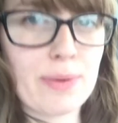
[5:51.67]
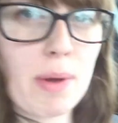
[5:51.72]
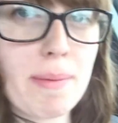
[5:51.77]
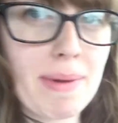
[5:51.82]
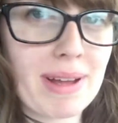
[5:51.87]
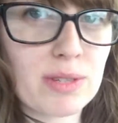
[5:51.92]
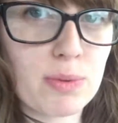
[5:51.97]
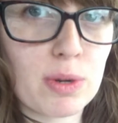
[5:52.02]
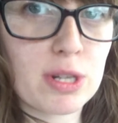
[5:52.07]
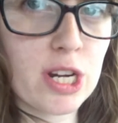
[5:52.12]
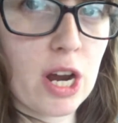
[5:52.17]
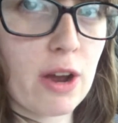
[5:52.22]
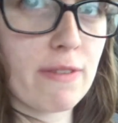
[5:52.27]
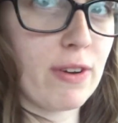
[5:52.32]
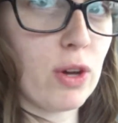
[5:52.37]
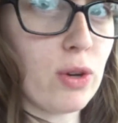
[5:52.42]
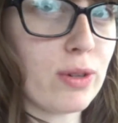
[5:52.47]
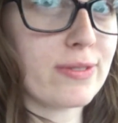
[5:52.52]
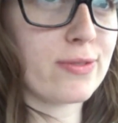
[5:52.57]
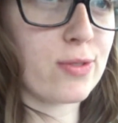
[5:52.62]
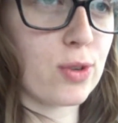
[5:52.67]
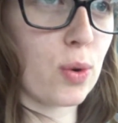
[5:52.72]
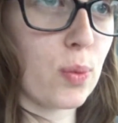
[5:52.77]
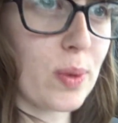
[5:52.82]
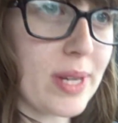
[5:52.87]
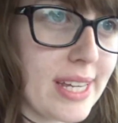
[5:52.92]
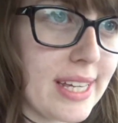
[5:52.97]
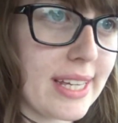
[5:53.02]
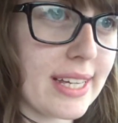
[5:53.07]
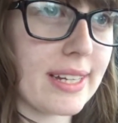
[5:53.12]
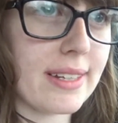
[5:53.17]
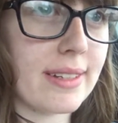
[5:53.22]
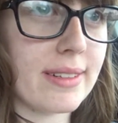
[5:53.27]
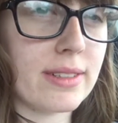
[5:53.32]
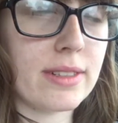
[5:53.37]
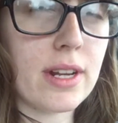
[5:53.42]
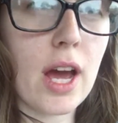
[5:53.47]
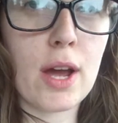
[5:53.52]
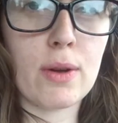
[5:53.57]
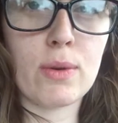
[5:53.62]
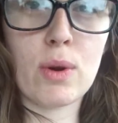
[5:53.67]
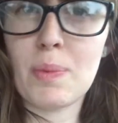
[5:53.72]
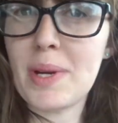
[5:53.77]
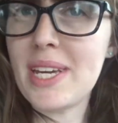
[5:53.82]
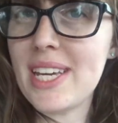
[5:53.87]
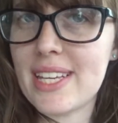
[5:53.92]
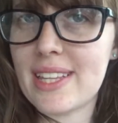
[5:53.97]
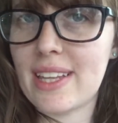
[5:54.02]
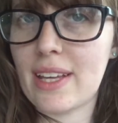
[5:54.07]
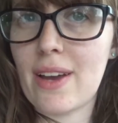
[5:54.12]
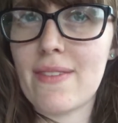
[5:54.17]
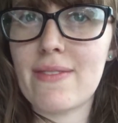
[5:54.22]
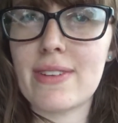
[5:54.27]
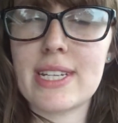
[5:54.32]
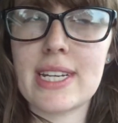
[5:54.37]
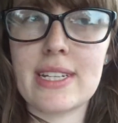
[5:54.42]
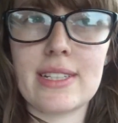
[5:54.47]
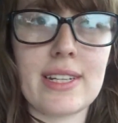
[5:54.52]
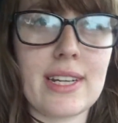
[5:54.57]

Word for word: won't be able to watch our vlogs for a week. No, a week. They're going for ten